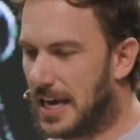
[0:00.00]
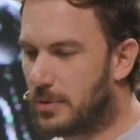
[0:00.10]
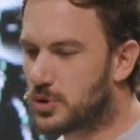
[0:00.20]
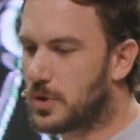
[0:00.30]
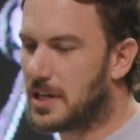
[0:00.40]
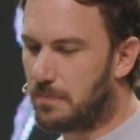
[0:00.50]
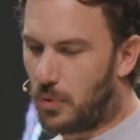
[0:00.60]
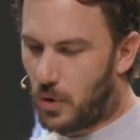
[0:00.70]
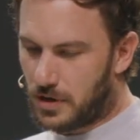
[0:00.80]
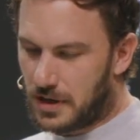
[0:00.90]
It was really
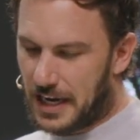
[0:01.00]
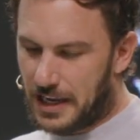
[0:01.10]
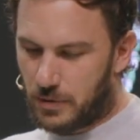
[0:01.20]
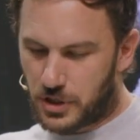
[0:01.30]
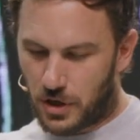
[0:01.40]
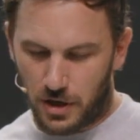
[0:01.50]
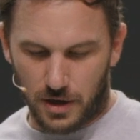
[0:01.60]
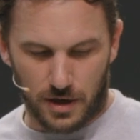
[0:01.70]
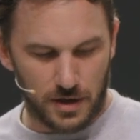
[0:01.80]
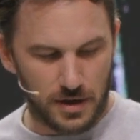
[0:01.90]
important that it was
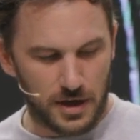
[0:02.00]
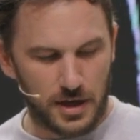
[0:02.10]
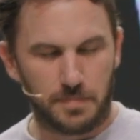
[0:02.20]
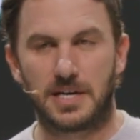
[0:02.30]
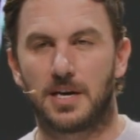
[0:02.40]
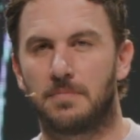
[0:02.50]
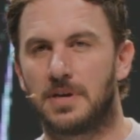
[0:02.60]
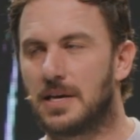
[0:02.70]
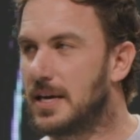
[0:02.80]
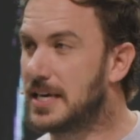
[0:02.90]
her
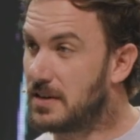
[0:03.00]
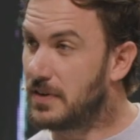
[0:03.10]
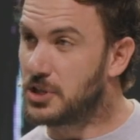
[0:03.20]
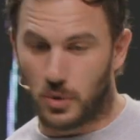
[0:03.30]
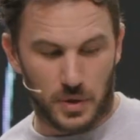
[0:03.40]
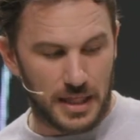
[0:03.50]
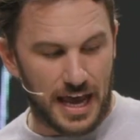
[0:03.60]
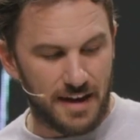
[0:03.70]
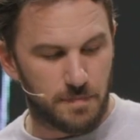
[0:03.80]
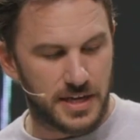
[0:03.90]
becoming his eventual wife,